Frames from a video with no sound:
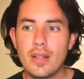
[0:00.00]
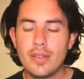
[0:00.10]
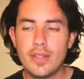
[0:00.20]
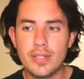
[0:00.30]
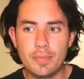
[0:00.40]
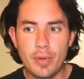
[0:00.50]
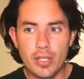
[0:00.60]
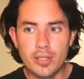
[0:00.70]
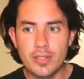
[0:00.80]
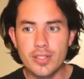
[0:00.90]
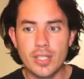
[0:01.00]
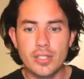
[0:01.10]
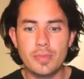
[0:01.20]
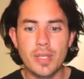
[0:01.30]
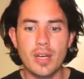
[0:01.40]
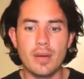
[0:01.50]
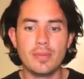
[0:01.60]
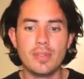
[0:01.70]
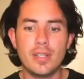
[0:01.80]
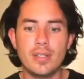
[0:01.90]
this bird started to
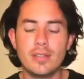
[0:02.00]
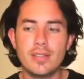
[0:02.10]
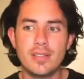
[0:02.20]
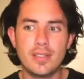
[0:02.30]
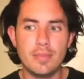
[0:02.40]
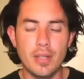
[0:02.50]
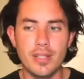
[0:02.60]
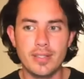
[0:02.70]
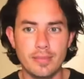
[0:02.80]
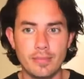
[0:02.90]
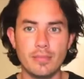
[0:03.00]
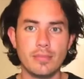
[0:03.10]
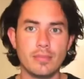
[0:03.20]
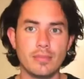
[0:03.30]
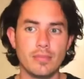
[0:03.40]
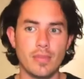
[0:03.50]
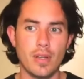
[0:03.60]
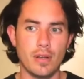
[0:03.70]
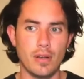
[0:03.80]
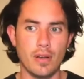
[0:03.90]
become the symbolism
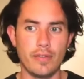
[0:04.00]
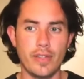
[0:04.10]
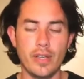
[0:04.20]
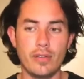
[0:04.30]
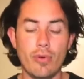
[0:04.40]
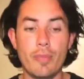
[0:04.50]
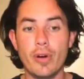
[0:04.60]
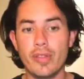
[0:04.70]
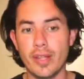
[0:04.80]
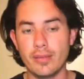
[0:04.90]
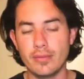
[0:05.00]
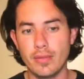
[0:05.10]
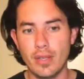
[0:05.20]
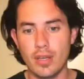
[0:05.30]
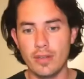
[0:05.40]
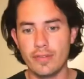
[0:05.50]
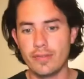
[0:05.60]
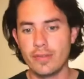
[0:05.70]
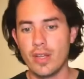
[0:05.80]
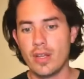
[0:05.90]
of the rebirthing of
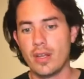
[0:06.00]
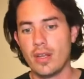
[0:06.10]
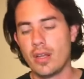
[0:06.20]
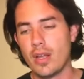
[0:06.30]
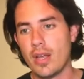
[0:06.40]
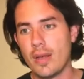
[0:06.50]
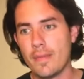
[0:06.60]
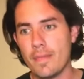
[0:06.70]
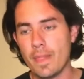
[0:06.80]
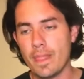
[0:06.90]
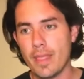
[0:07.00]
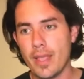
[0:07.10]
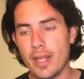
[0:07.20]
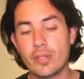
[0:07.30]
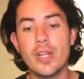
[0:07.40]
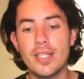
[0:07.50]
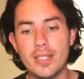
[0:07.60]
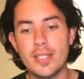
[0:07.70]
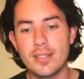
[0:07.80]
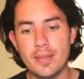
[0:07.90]
um, and created
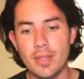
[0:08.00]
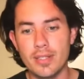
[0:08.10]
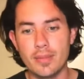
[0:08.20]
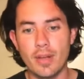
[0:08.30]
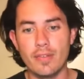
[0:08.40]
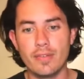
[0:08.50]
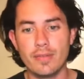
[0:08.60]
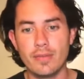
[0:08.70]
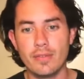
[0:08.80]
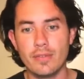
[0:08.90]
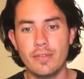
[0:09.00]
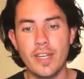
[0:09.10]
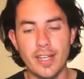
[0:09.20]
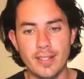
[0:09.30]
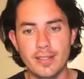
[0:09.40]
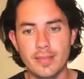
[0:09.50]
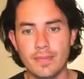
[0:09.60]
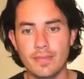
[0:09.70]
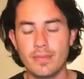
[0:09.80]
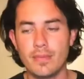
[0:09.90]
the symbolism of phoenix,
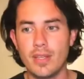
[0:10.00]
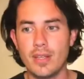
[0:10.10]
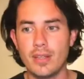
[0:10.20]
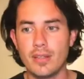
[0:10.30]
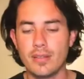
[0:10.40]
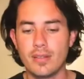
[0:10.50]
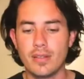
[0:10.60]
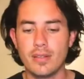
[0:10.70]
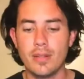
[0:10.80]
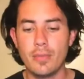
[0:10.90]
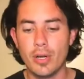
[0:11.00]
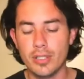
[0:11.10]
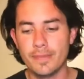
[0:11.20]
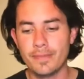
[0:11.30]
the the bird